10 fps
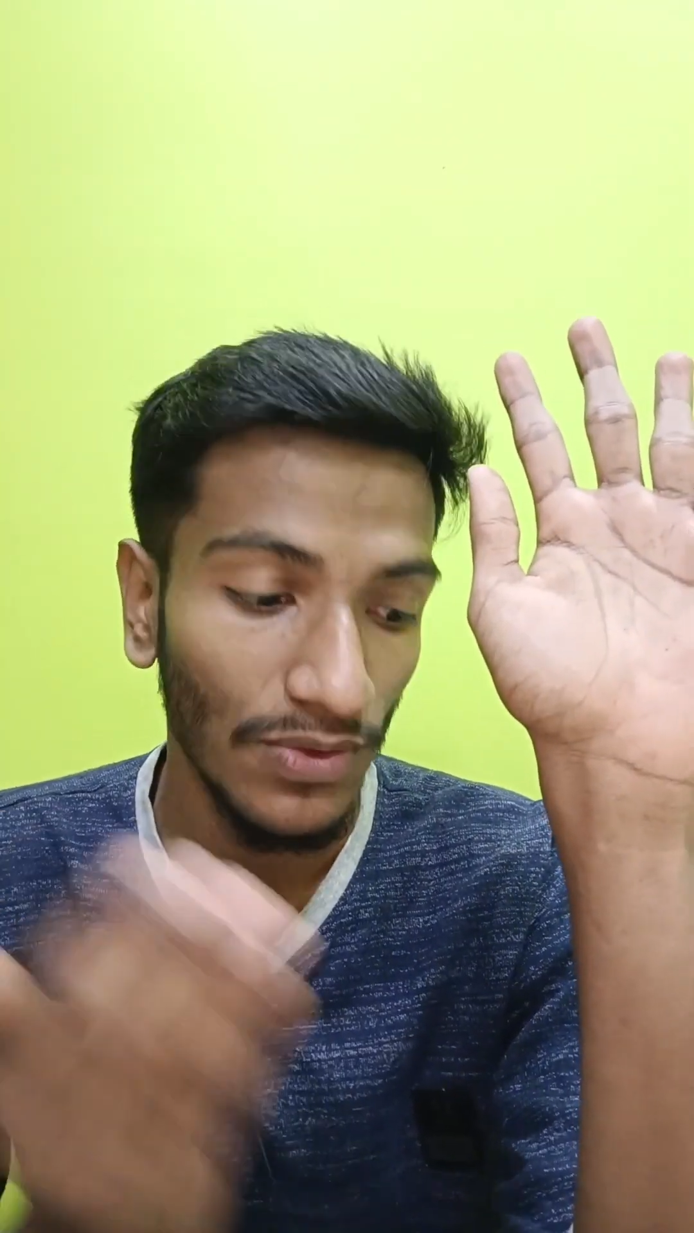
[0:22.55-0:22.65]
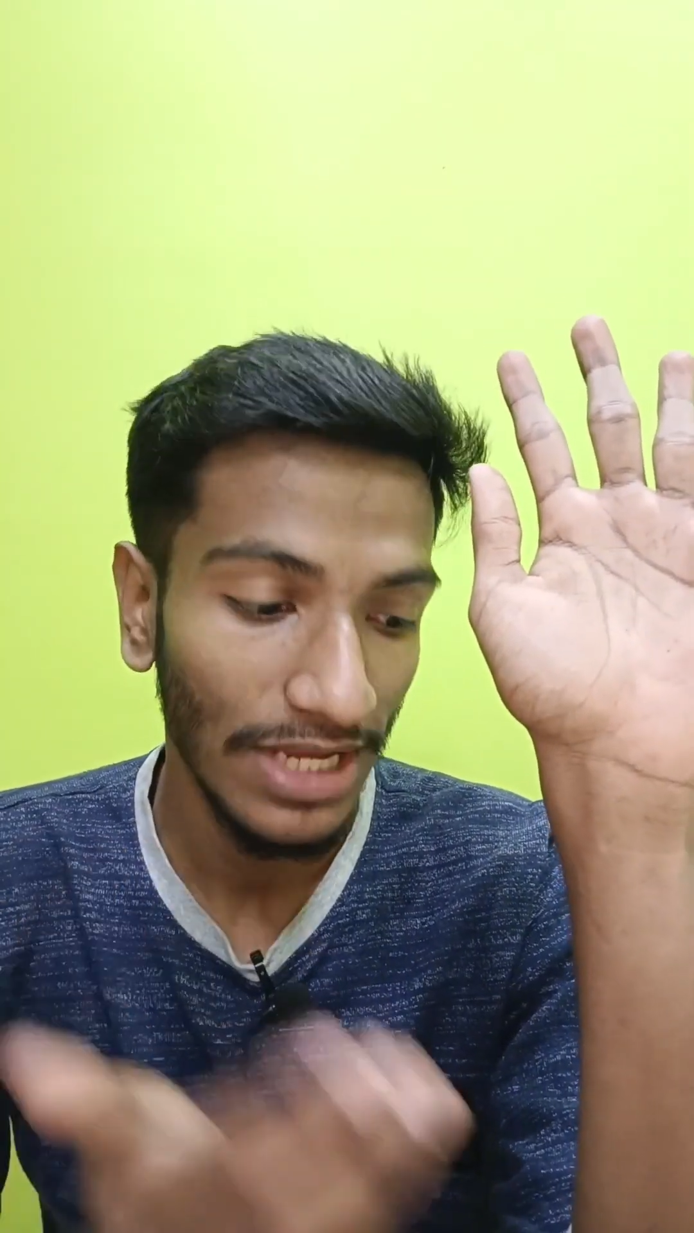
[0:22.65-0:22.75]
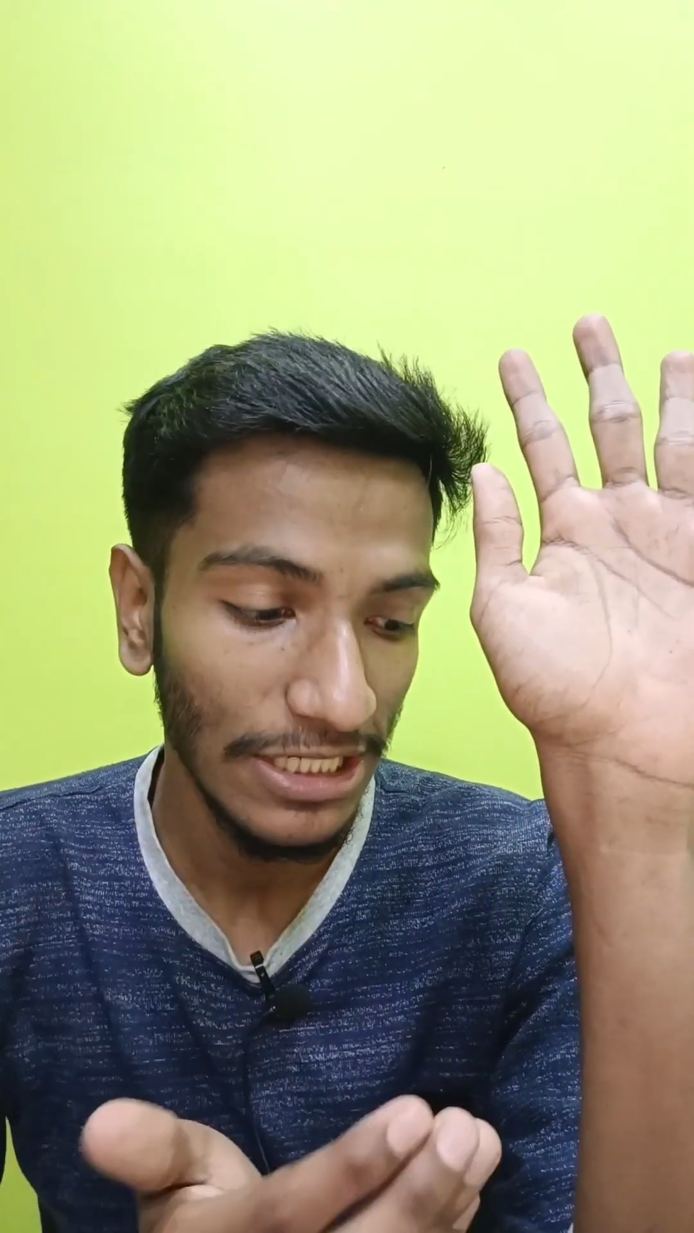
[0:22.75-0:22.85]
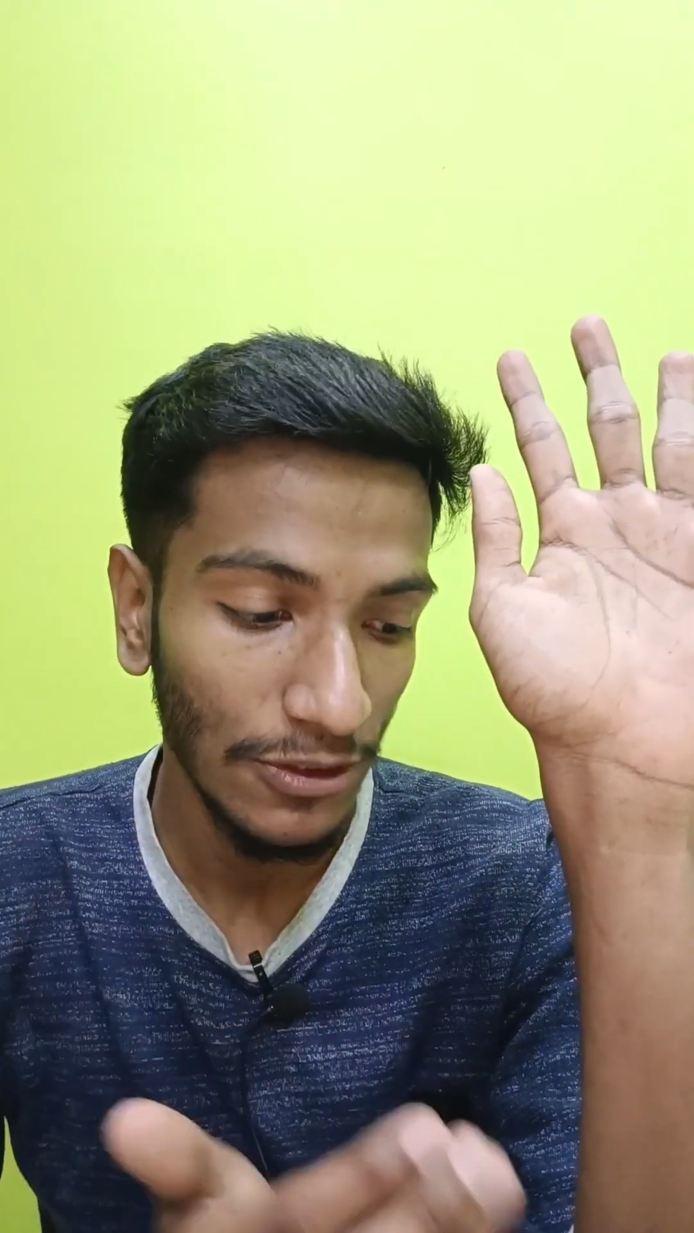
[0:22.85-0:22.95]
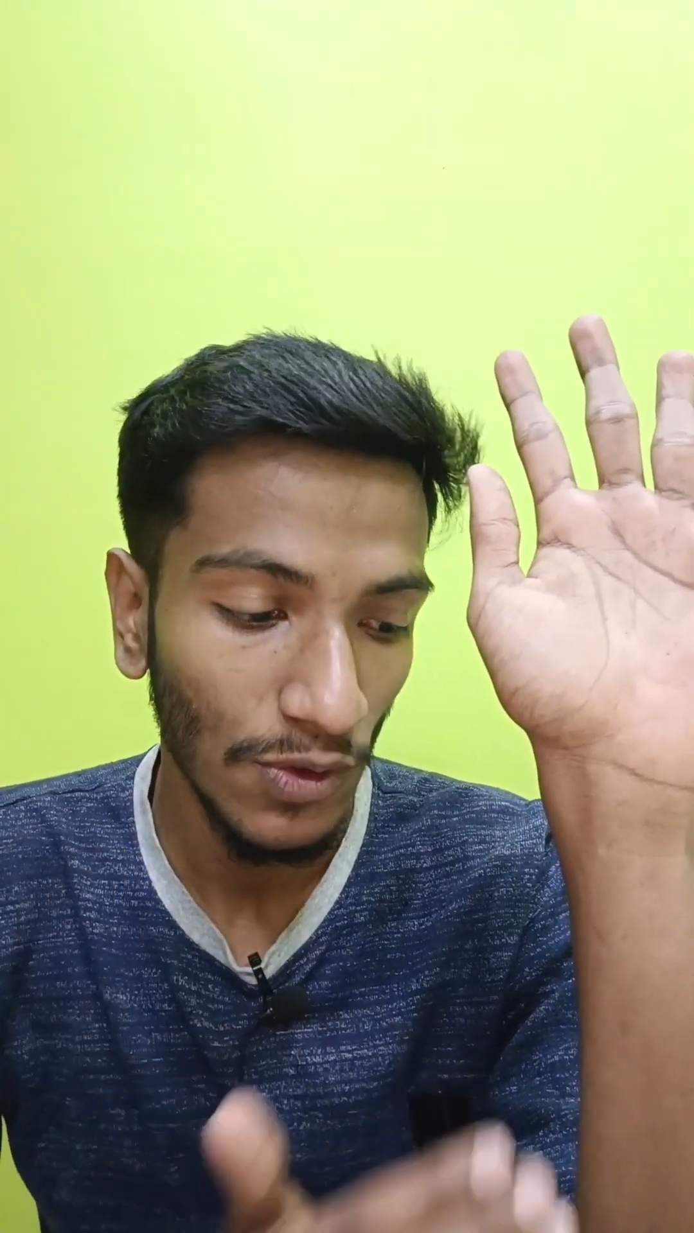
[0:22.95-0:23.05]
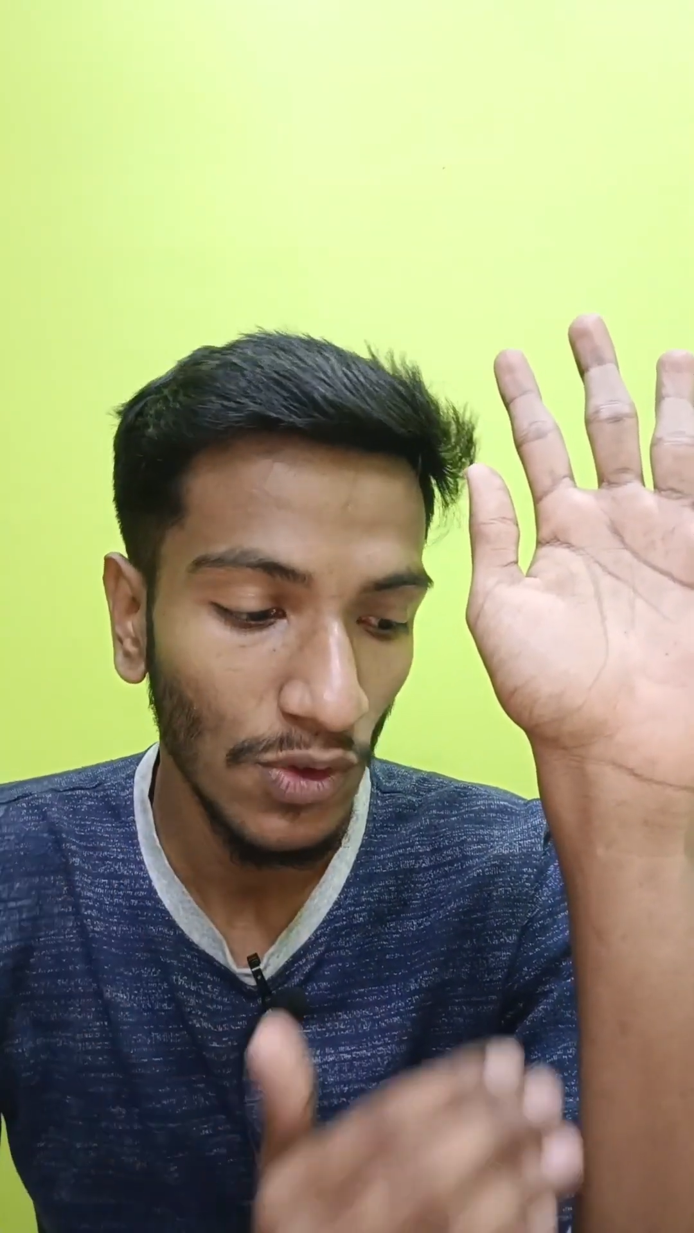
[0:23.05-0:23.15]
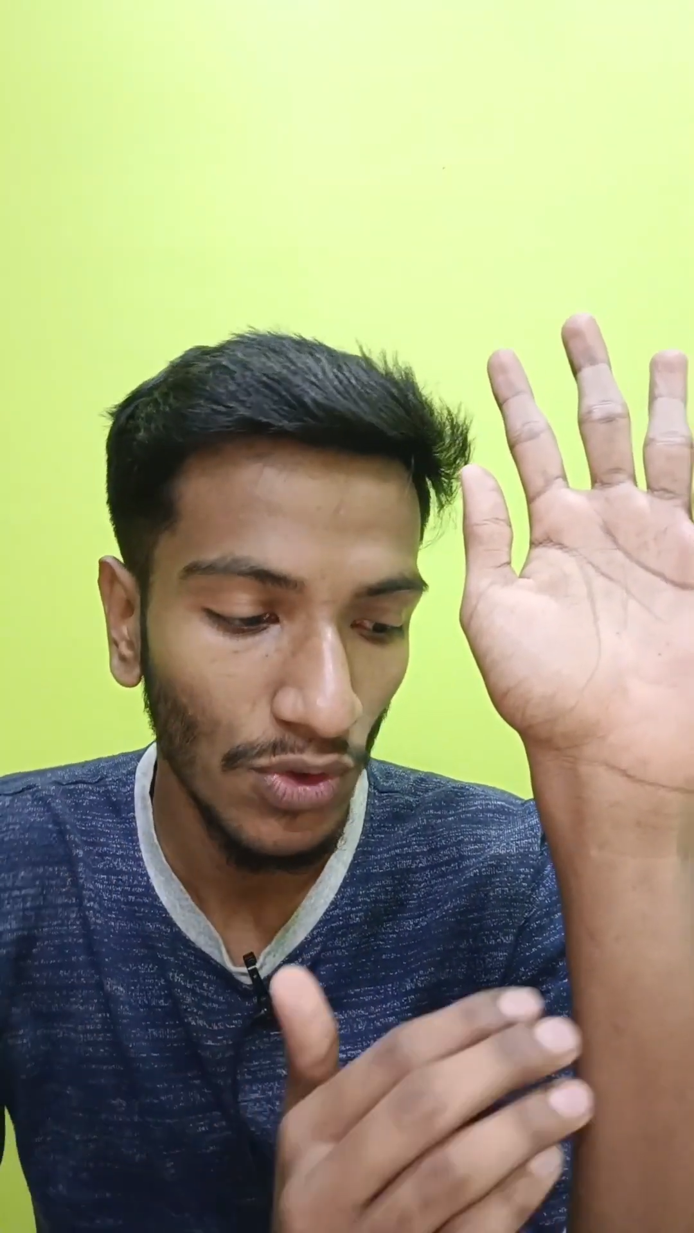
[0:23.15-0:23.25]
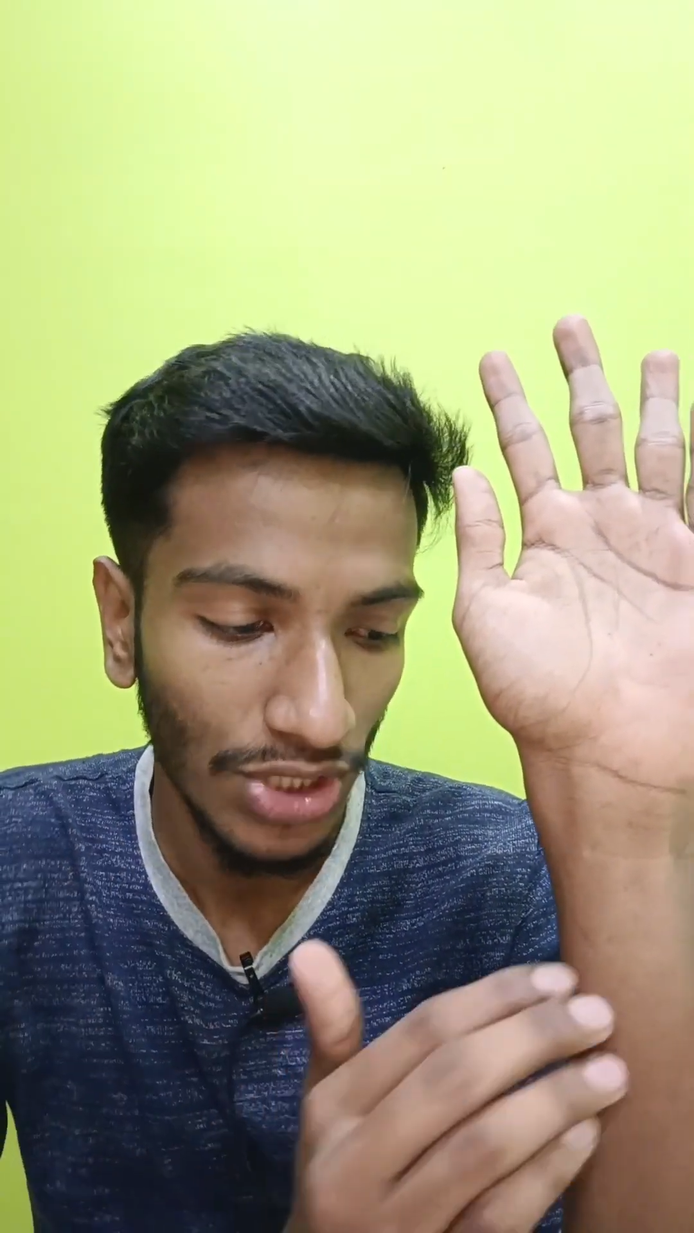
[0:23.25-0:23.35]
to get to know,